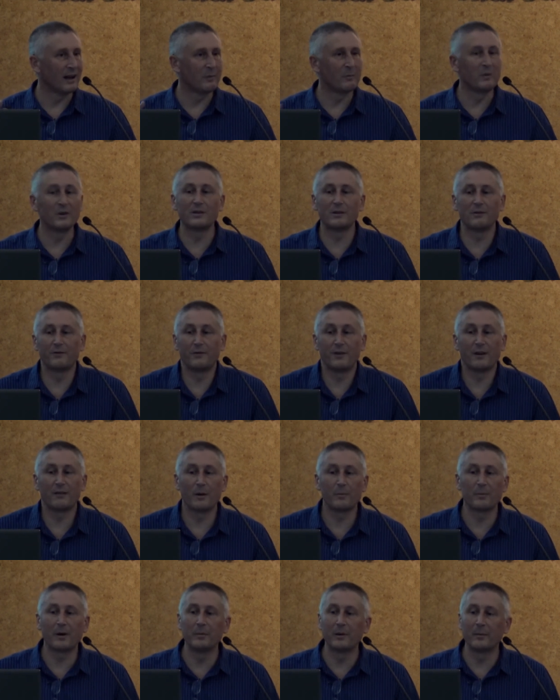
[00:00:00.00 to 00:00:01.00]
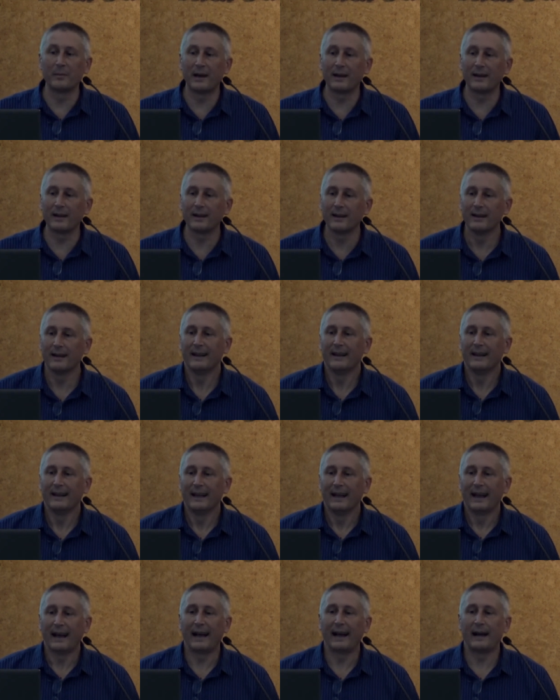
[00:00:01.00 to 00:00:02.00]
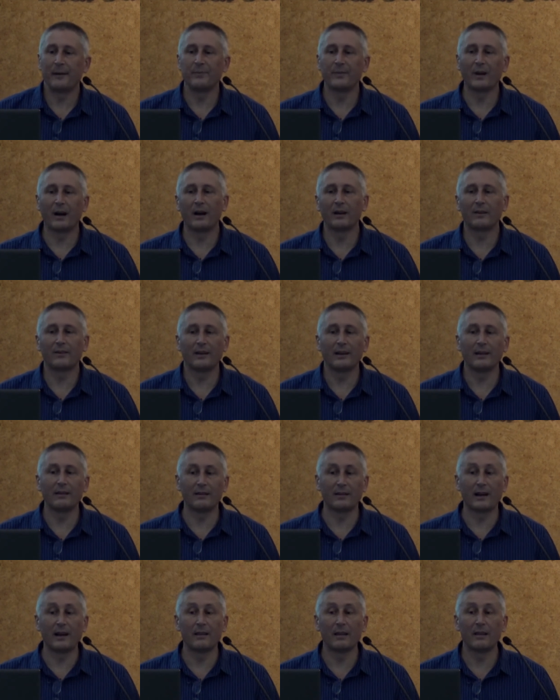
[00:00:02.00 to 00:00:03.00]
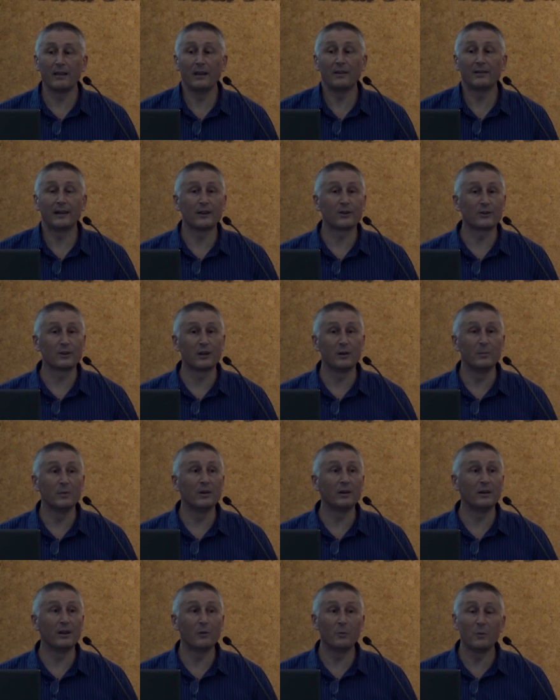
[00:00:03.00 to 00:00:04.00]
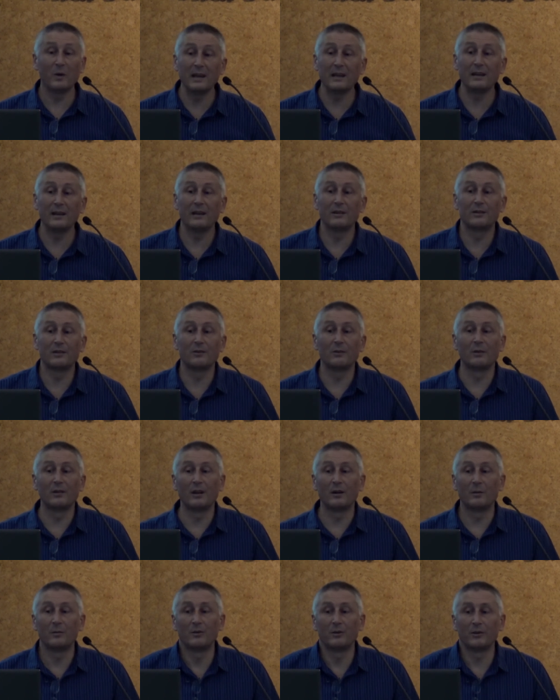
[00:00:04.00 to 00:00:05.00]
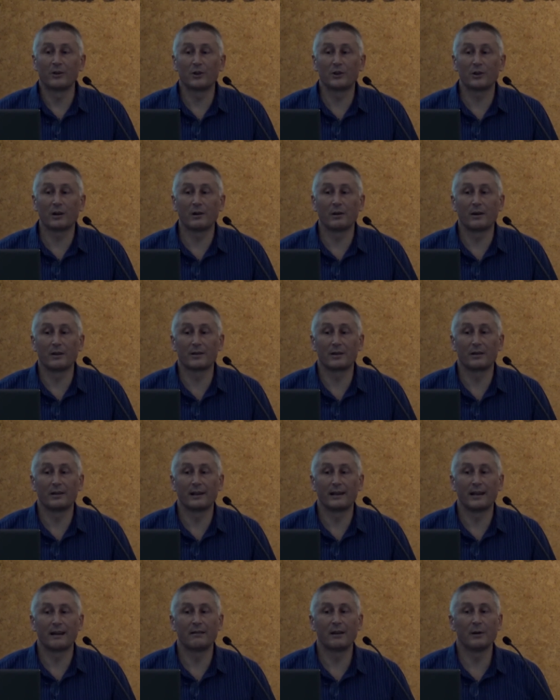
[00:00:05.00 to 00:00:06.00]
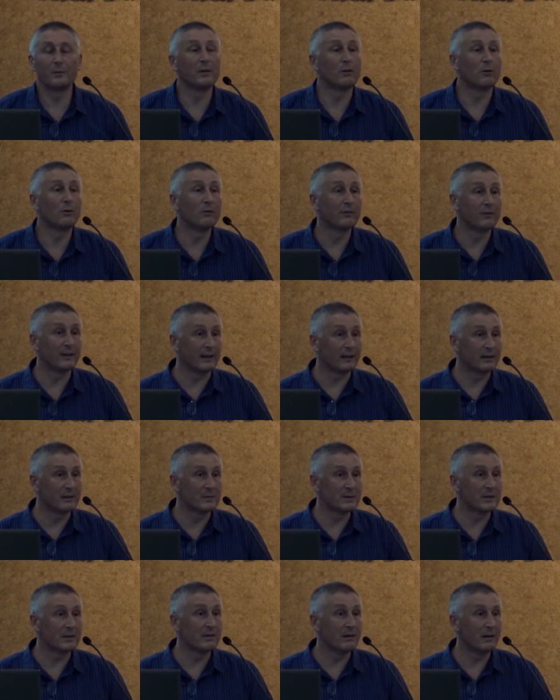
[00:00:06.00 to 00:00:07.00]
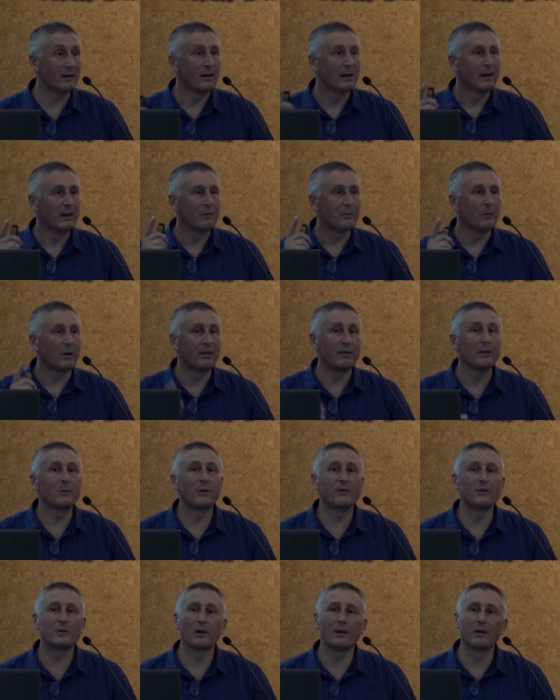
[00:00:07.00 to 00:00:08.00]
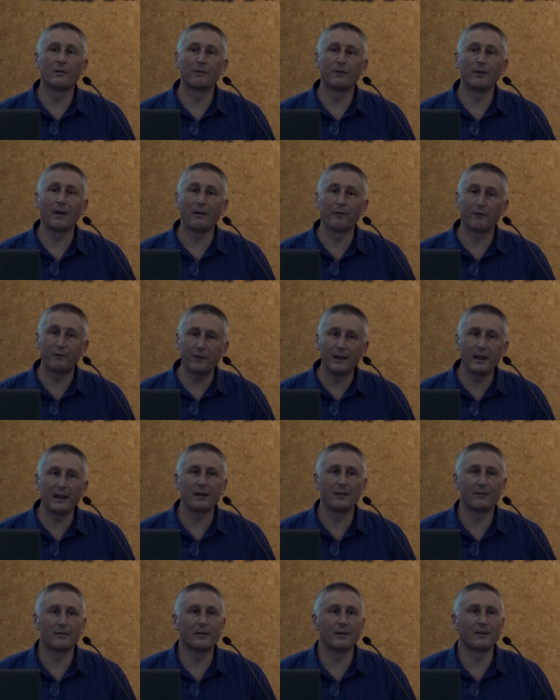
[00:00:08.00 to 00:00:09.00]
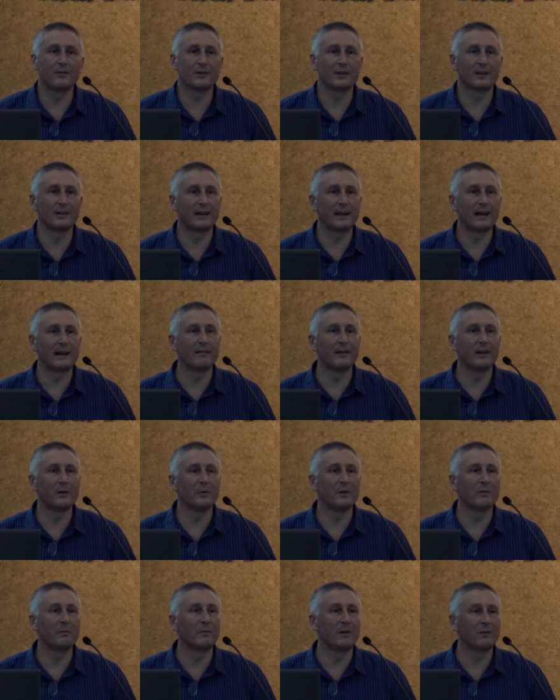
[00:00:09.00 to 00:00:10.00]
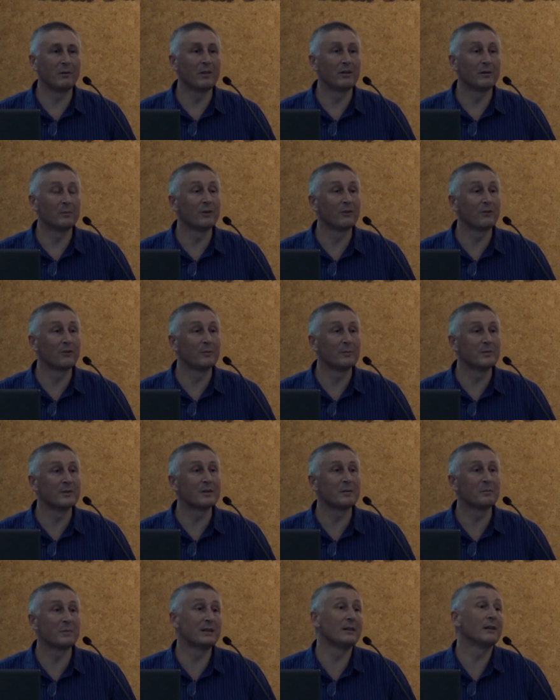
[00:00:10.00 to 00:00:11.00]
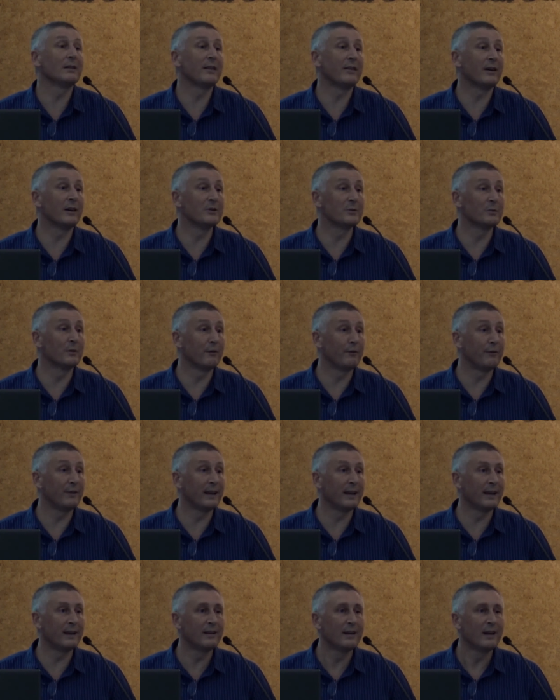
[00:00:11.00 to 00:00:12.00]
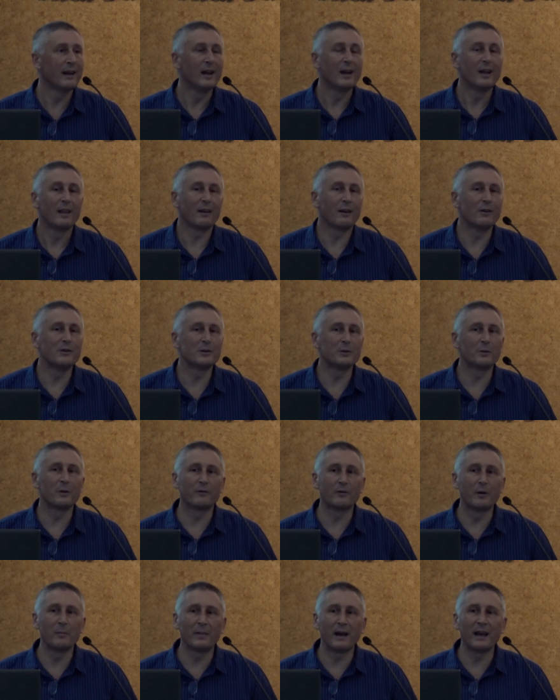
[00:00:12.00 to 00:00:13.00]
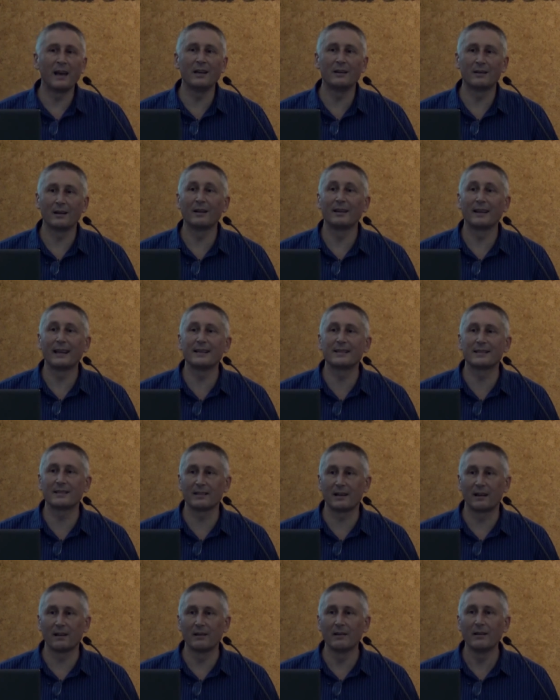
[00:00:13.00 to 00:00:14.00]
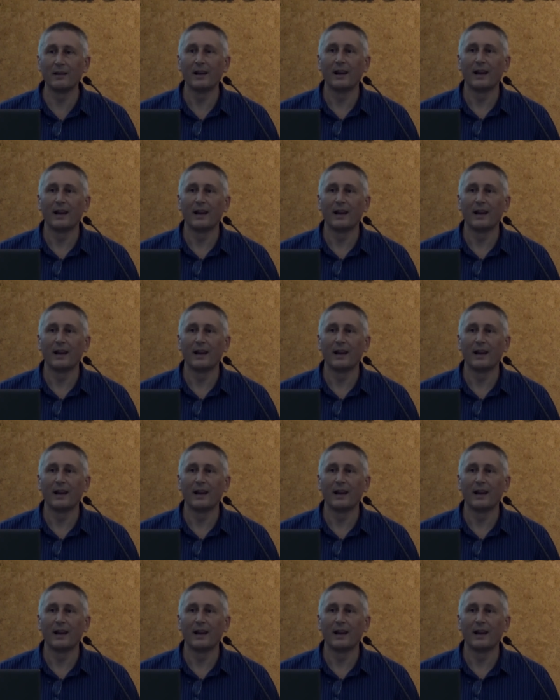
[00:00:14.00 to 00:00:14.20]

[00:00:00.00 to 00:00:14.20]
which is very problematic. I'd say that the international community, we need to do a lot more to show solidarity with all victims. Well, I think we've shown a fair degree of solidarity with the Muslims, particularly those who have fled, those who have remained less so,